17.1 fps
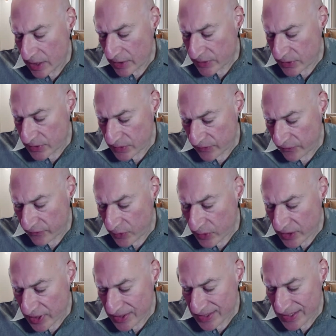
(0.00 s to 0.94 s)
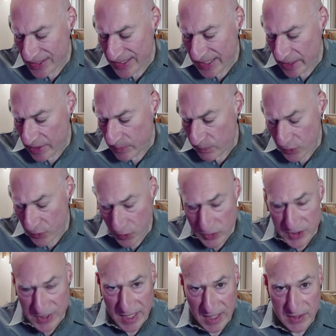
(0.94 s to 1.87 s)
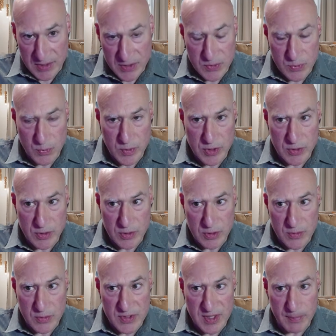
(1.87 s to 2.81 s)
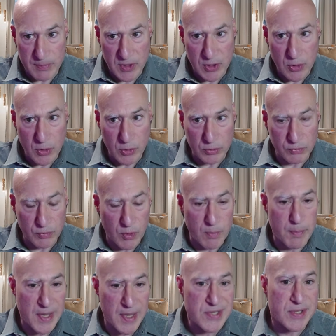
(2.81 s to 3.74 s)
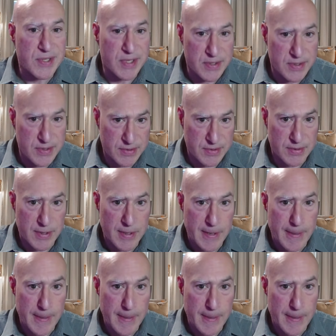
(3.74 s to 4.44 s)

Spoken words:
So there's a few things to say. In protons, we use something called robustness.